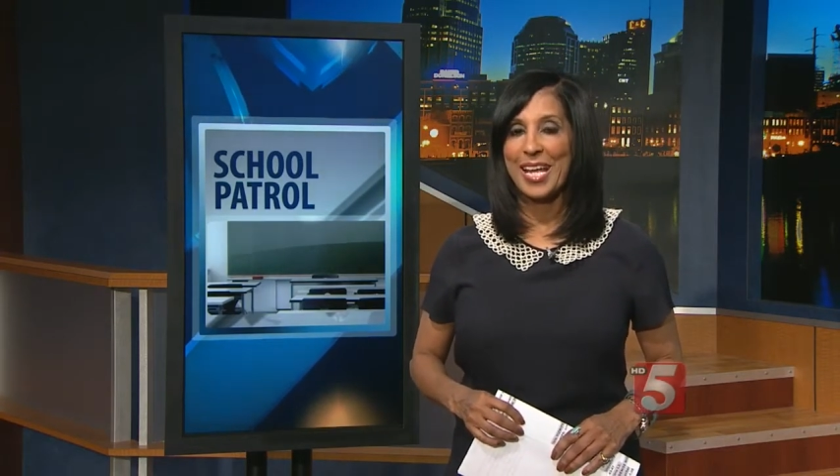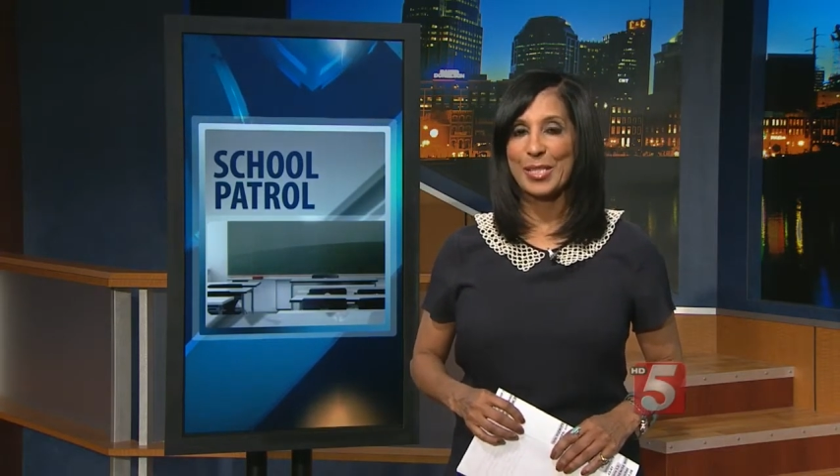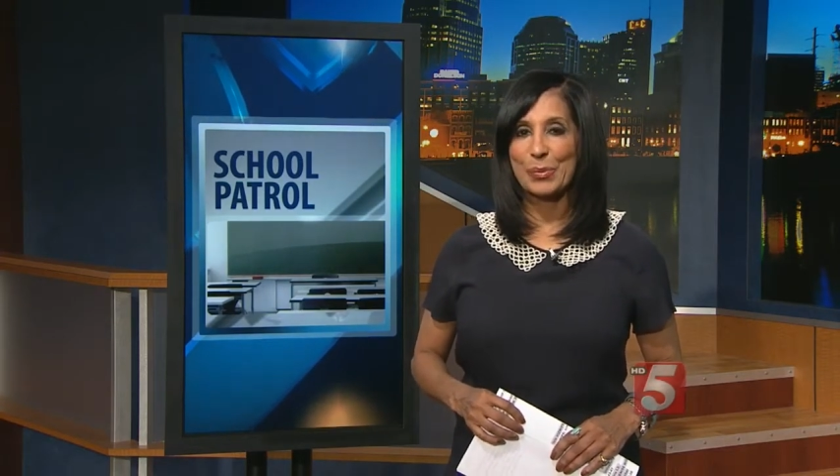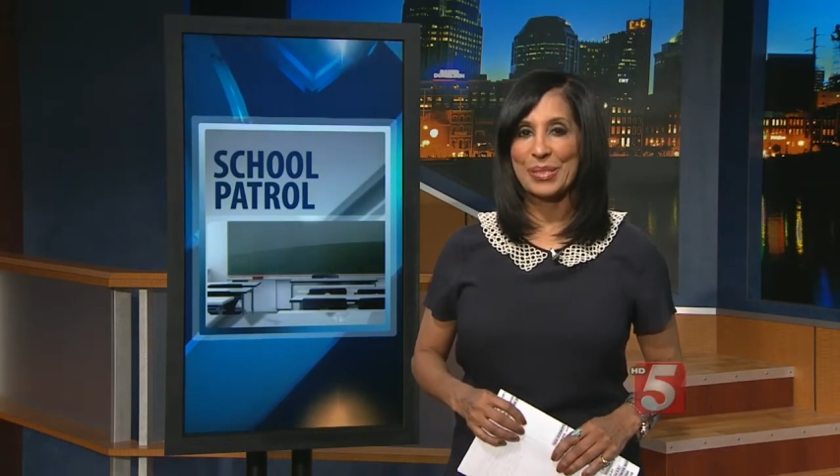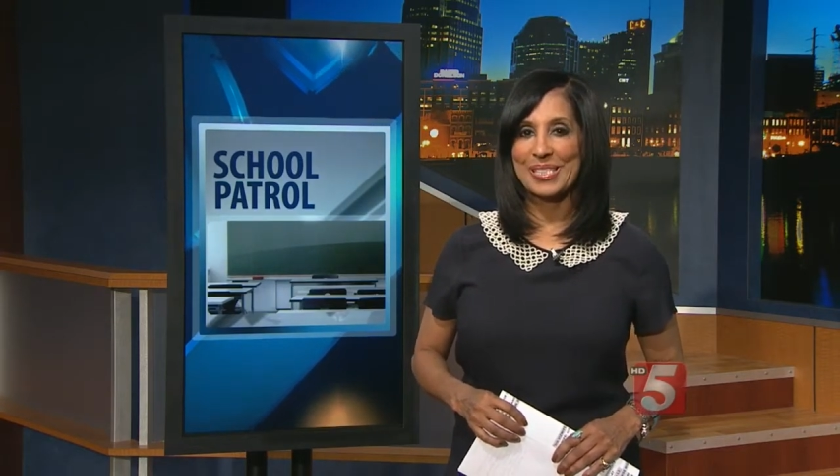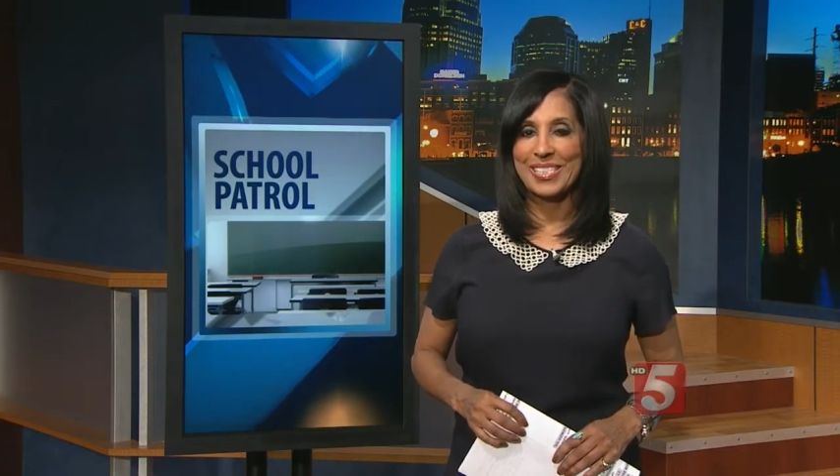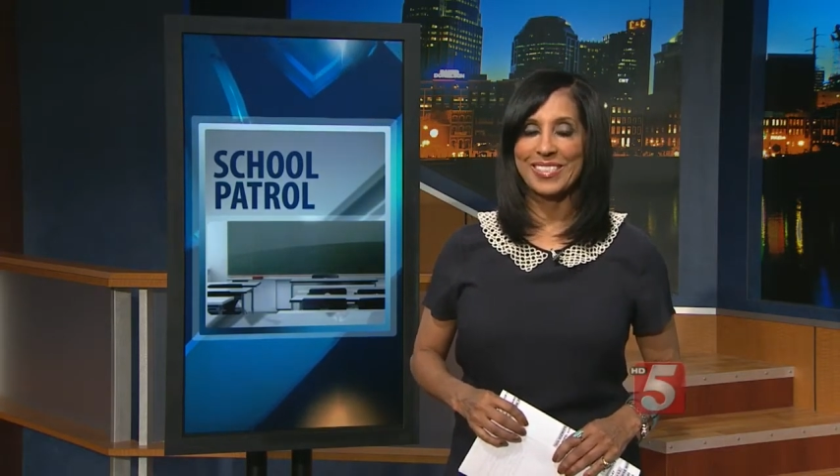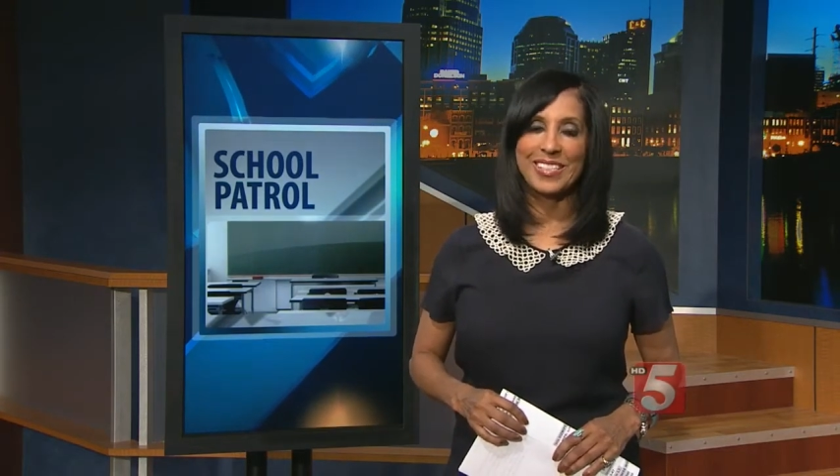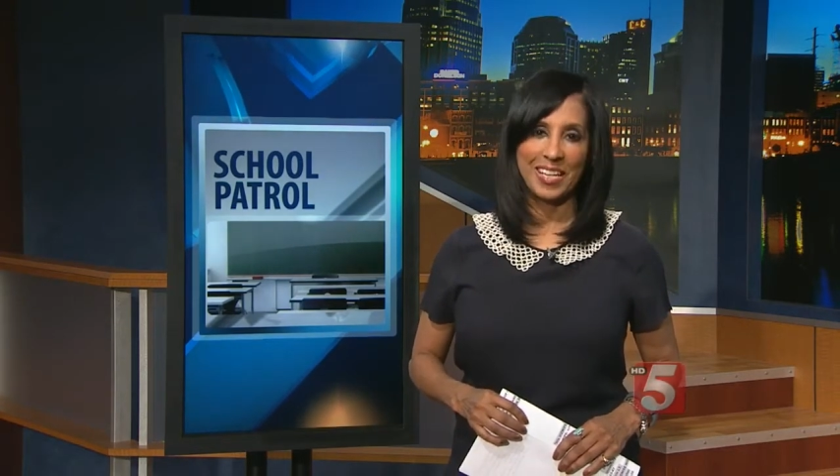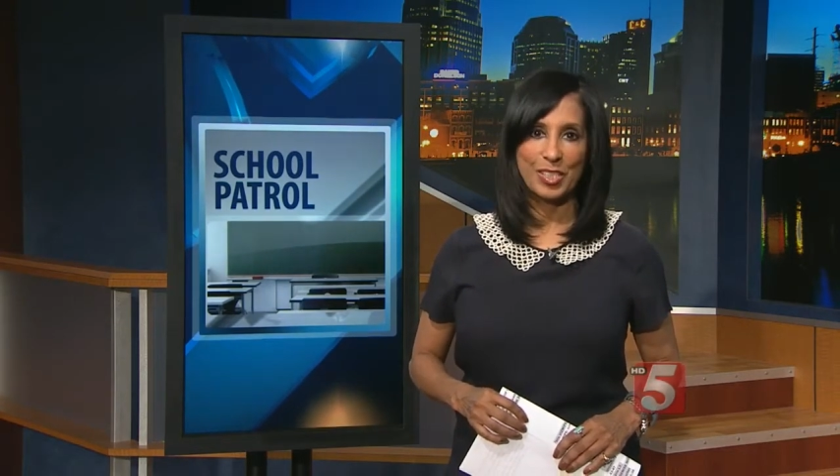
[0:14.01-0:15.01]
as we'll see
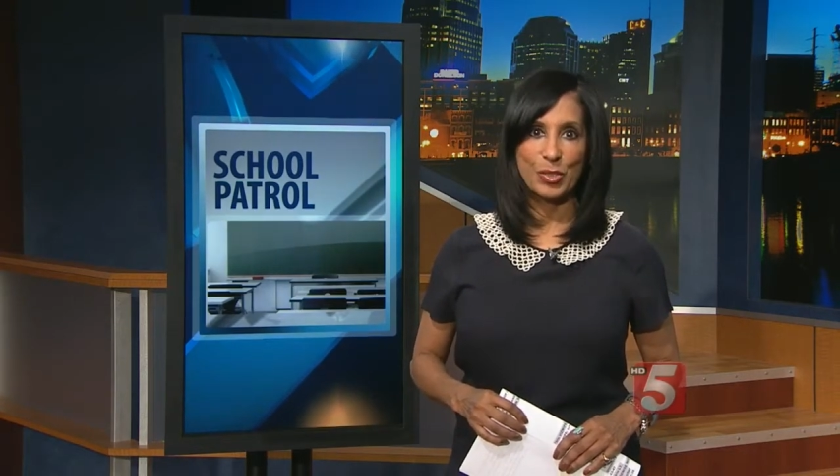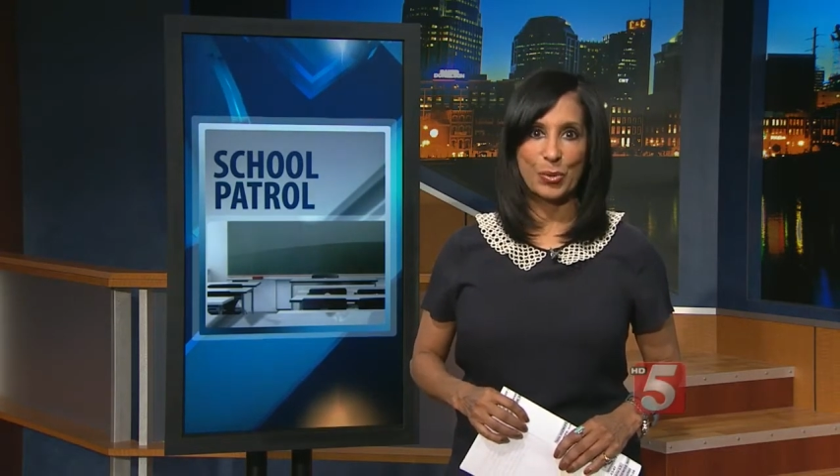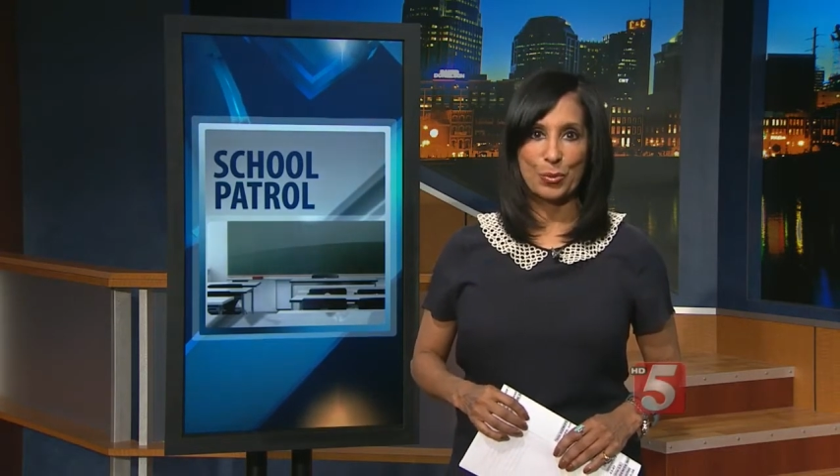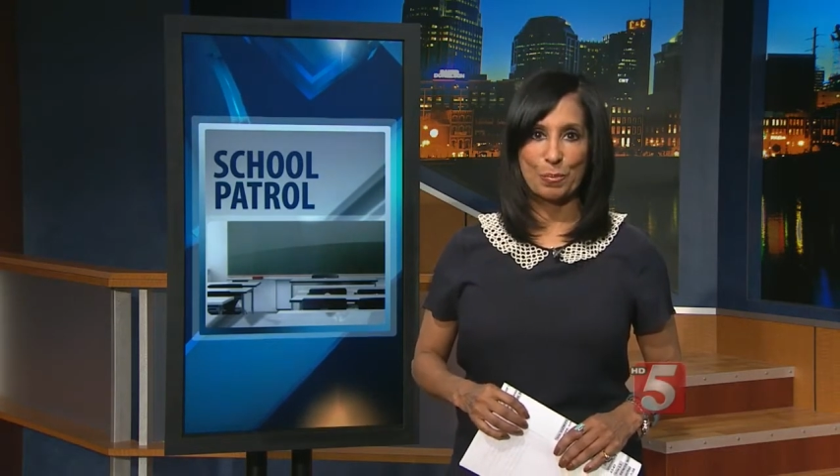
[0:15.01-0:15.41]
in tonight's school